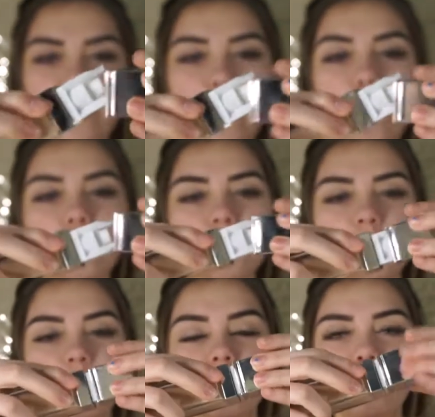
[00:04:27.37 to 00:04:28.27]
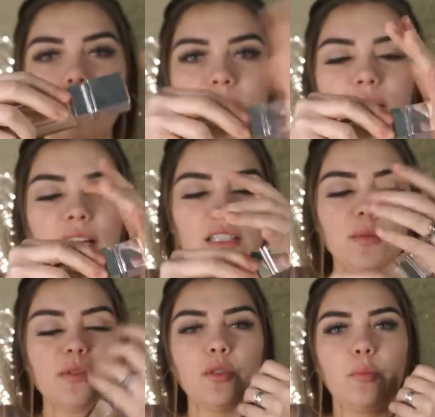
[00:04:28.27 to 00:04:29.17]
pulled it. Was I not
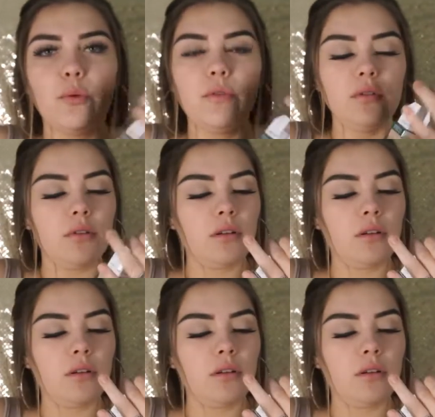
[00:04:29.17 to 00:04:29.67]
supposed to pull?